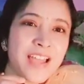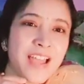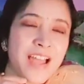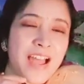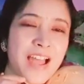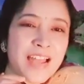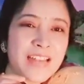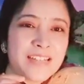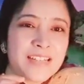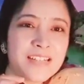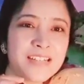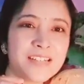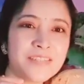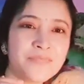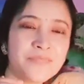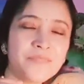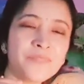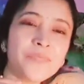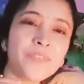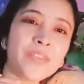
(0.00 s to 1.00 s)
and
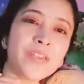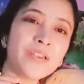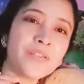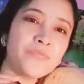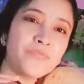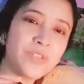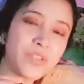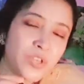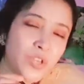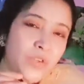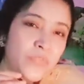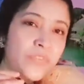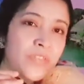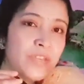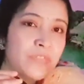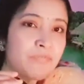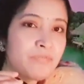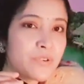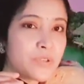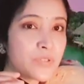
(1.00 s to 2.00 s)
we have the
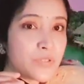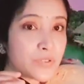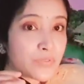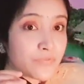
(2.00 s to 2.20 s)
influence